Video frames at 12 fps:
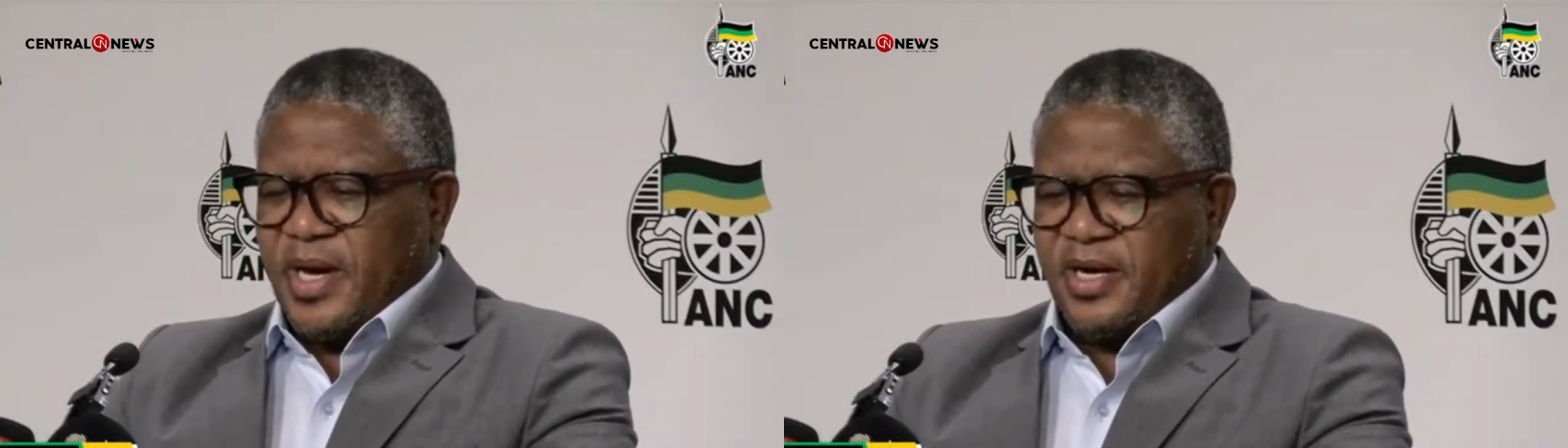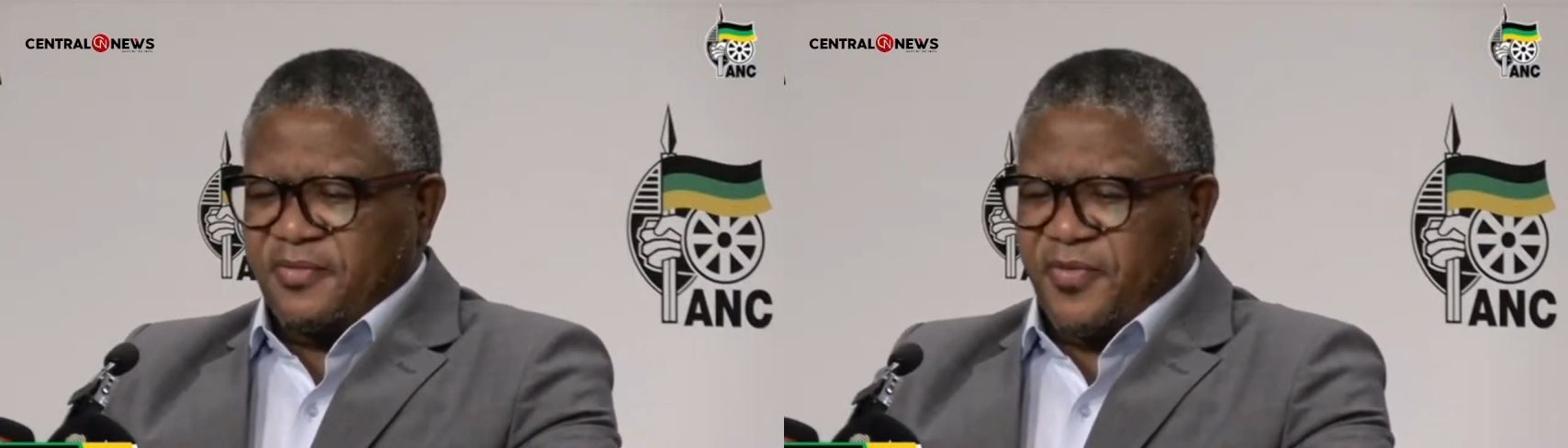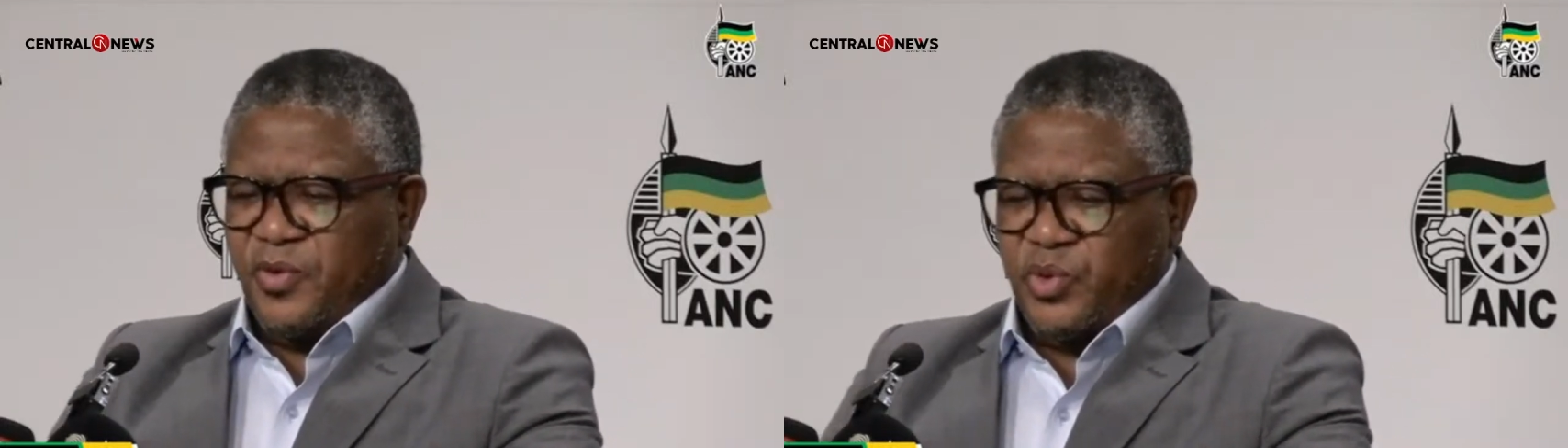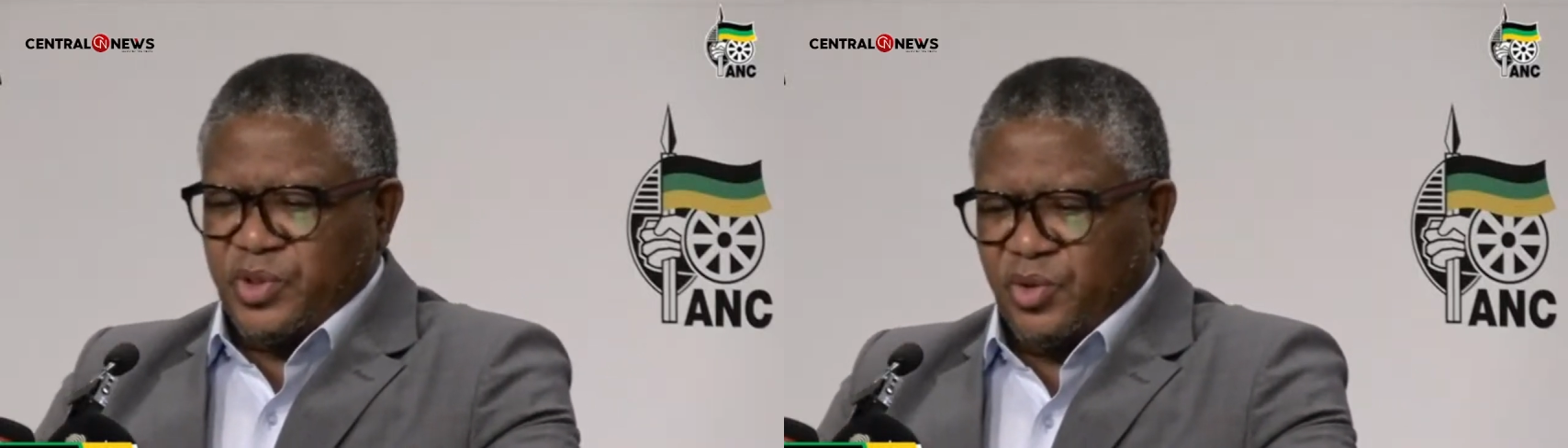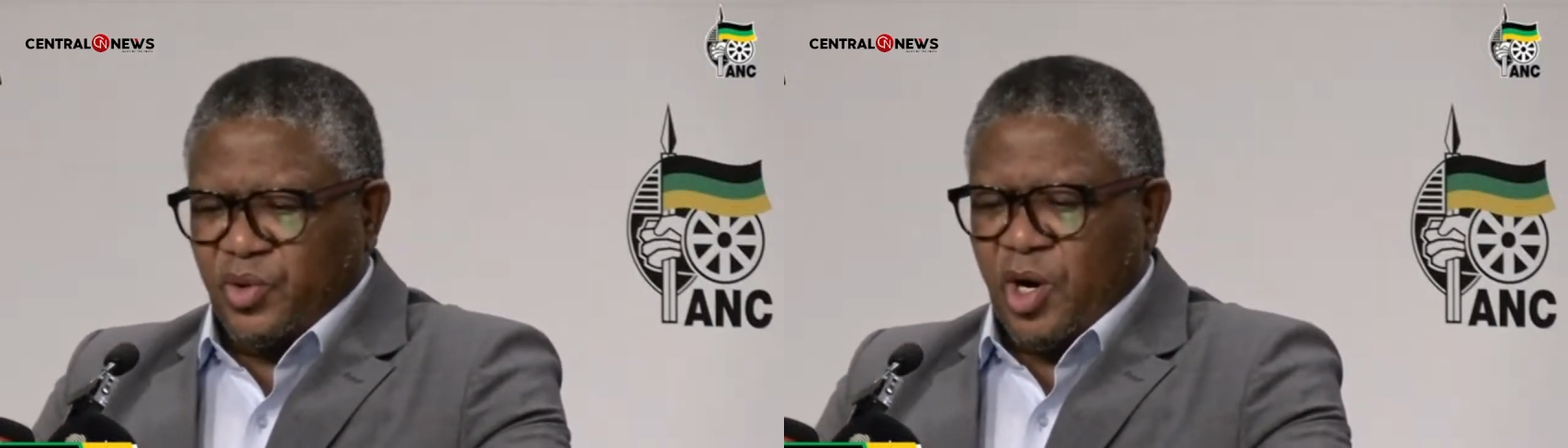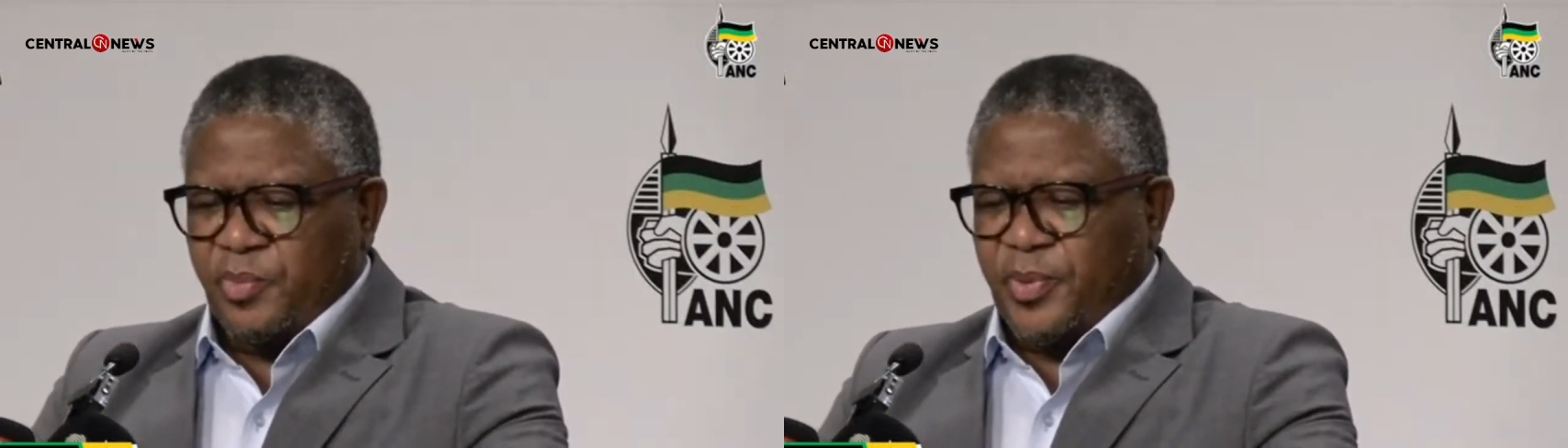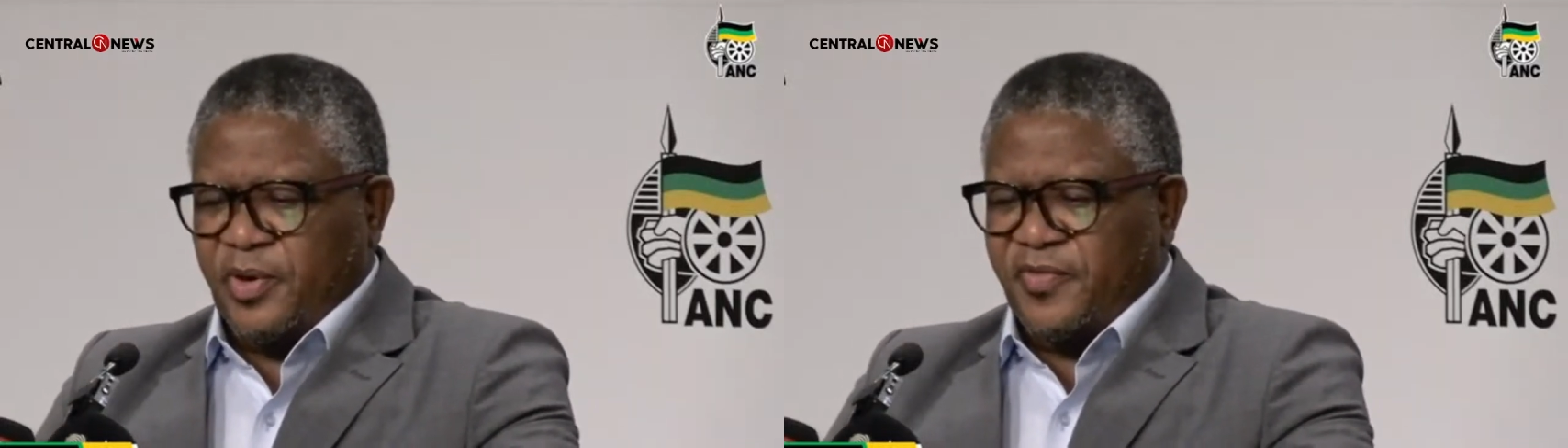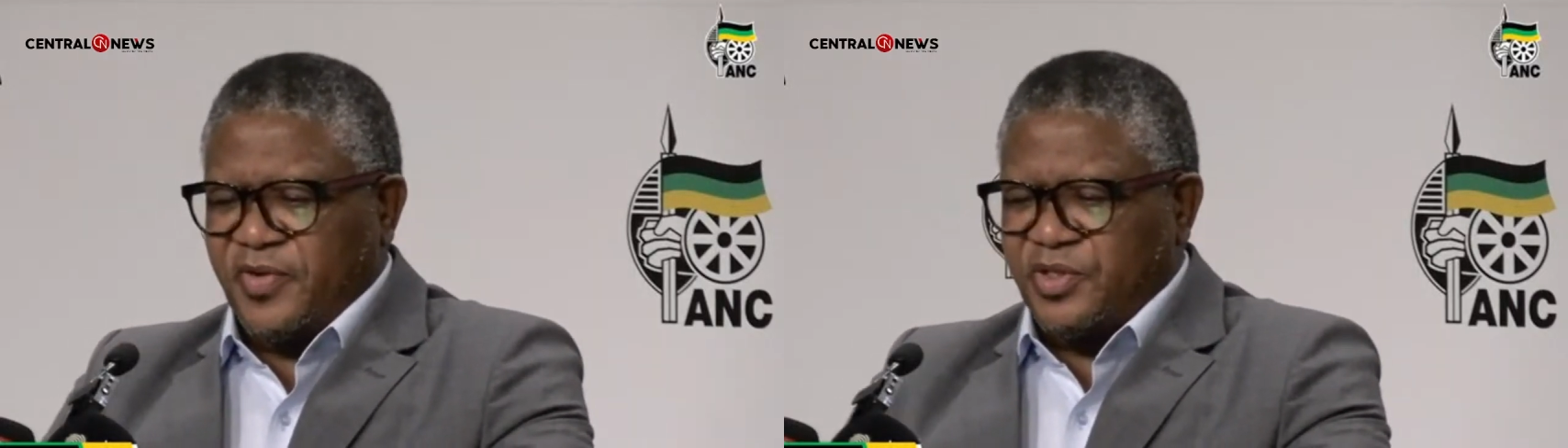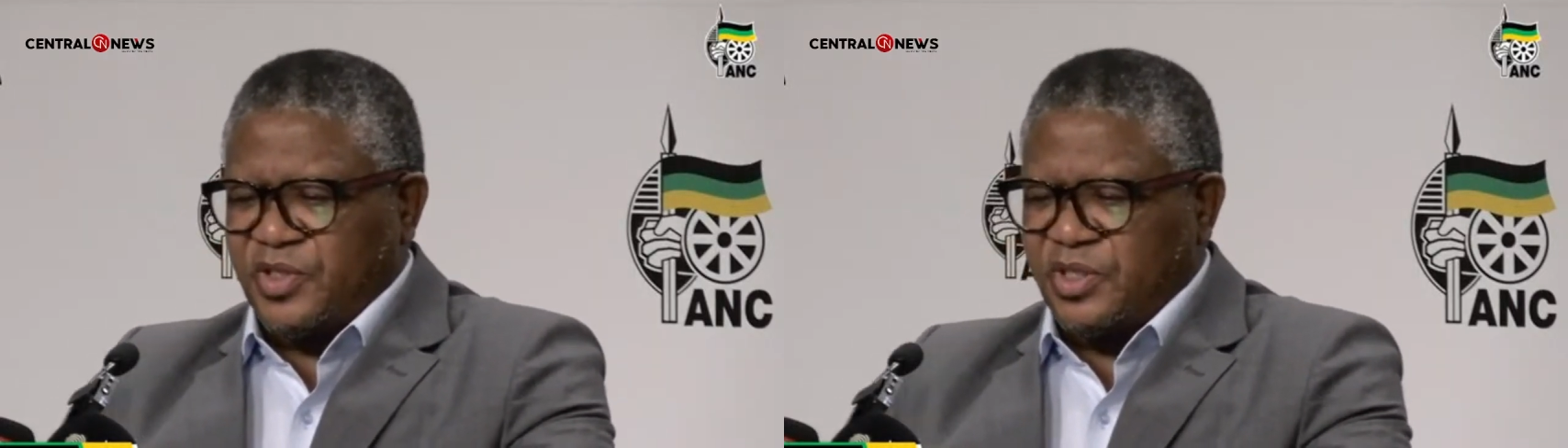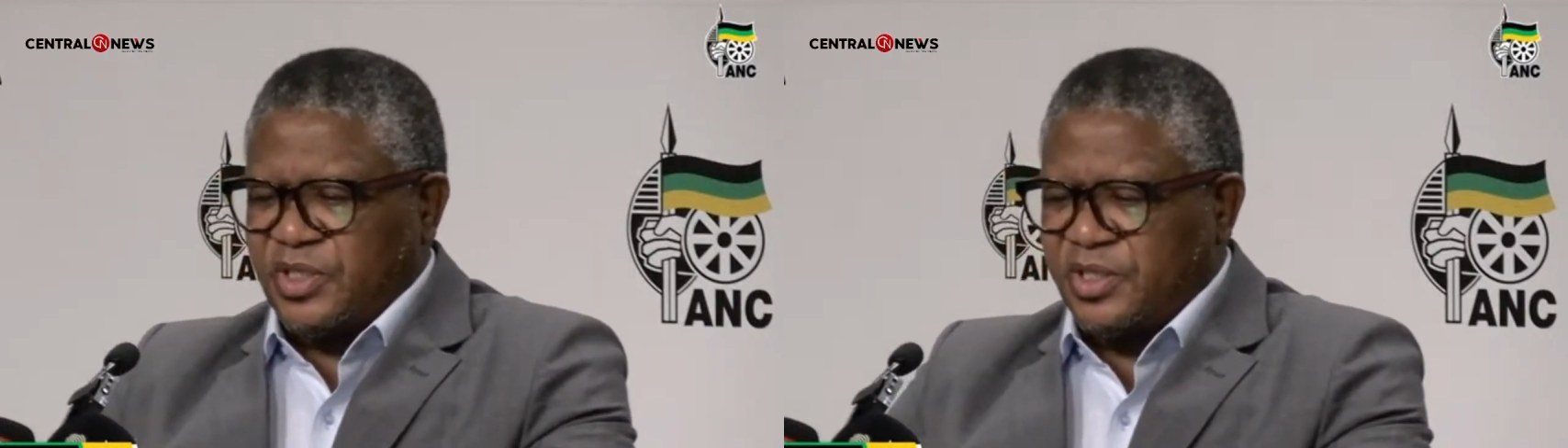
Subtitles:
reviews in all provinces,